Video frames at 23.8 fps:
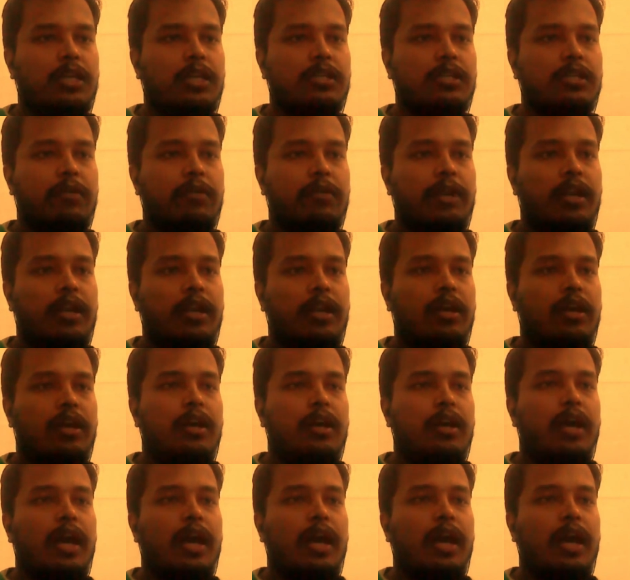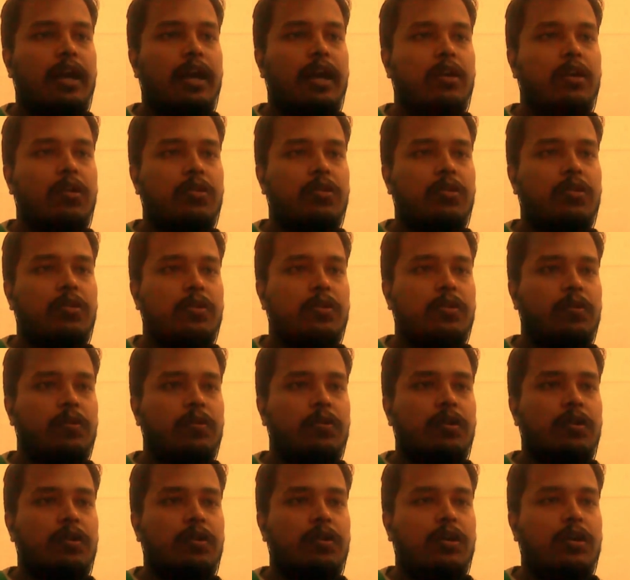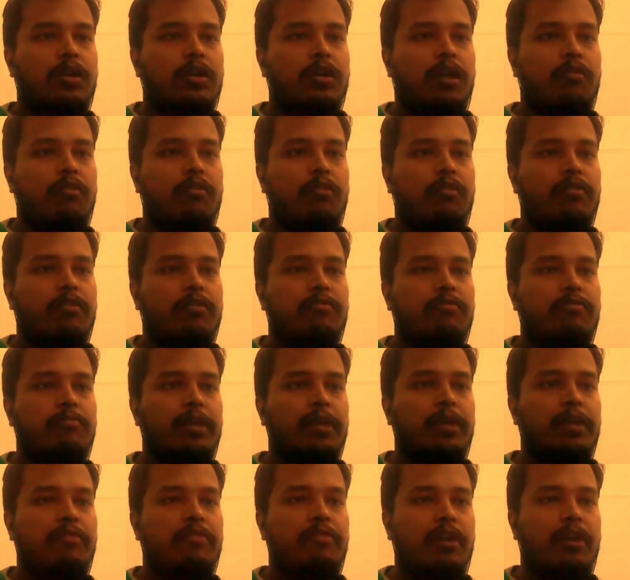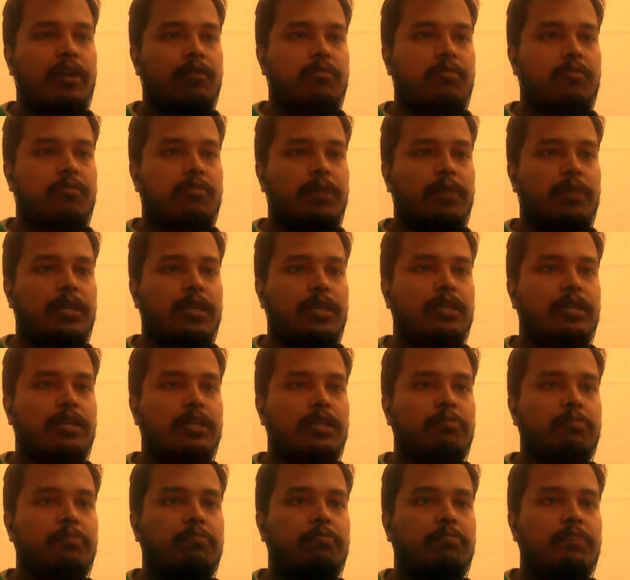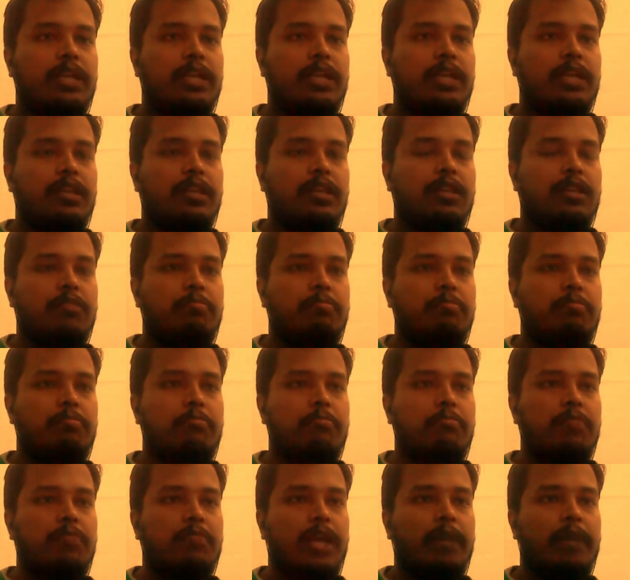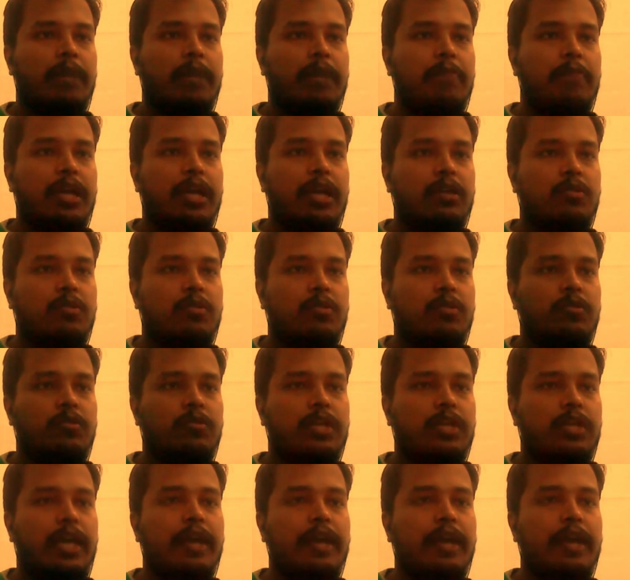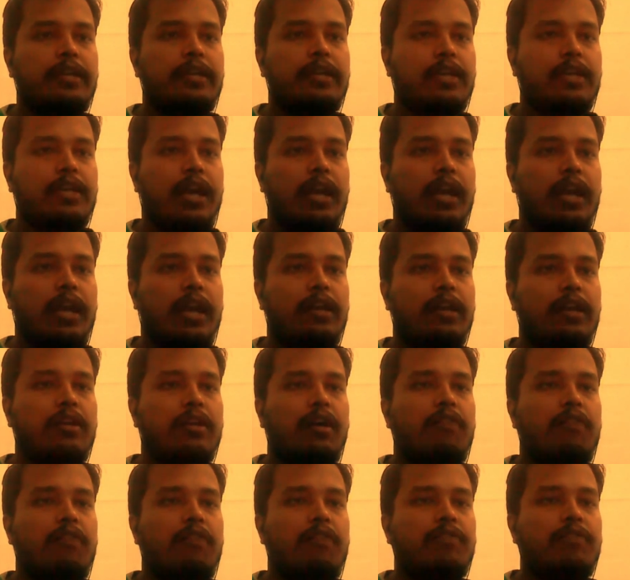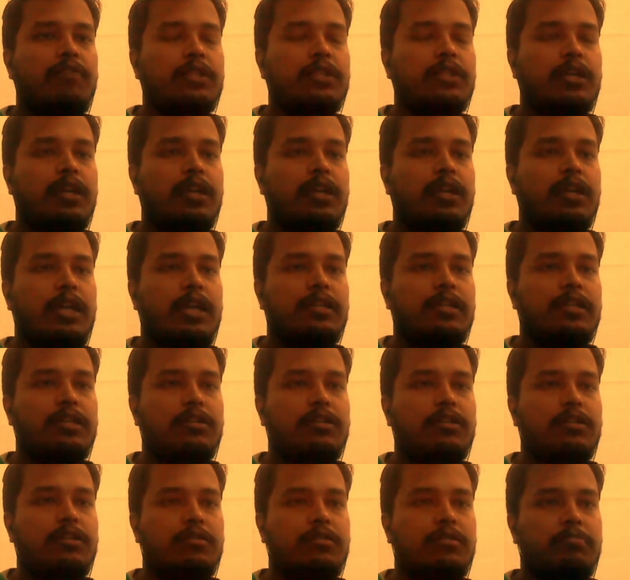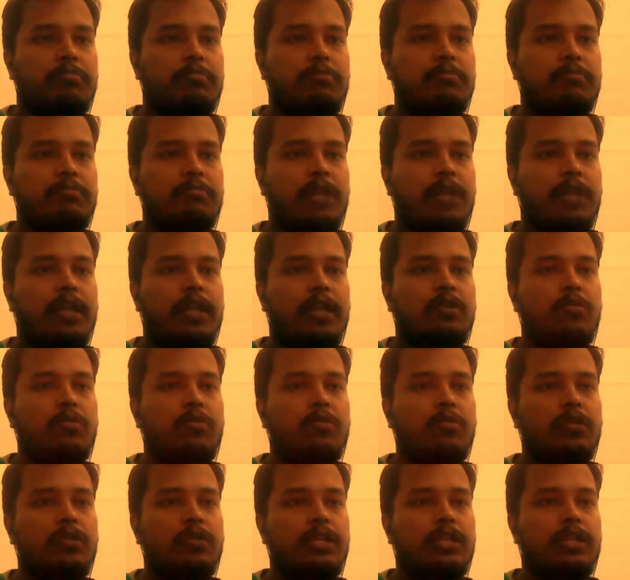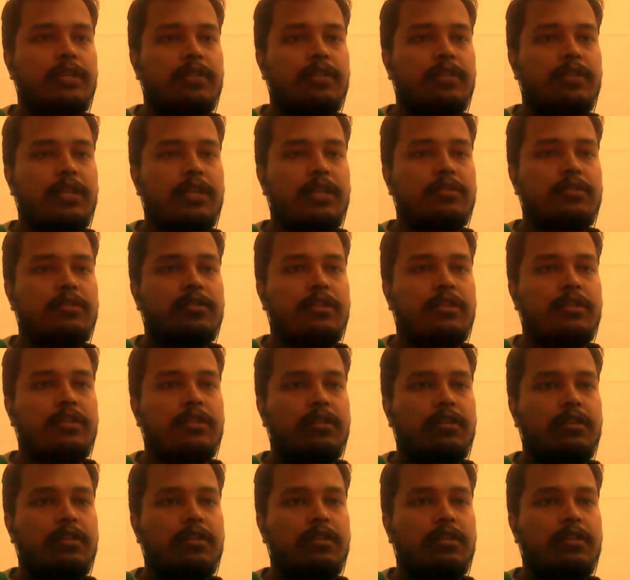the a7, and also now if b5 is played, he takes his knight back to d8 and further gets his knight to e6